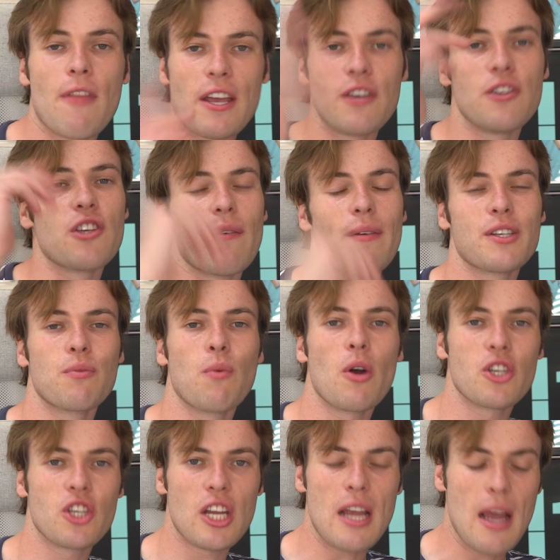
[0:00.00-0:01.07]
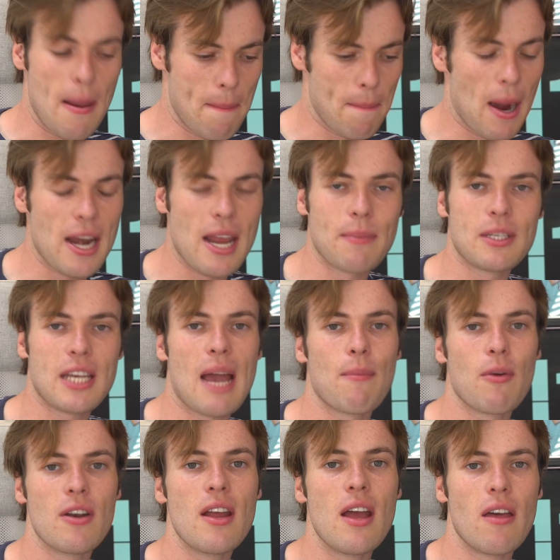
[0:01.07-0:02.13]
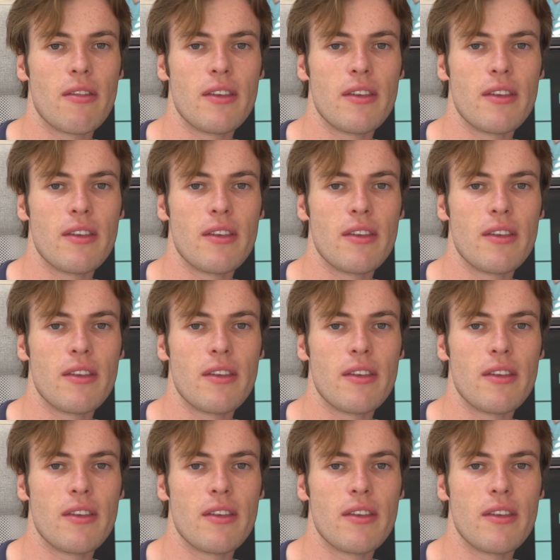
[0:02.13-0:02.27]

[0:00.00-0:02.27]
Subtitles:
Thank you so much for watching. My name's Cameron.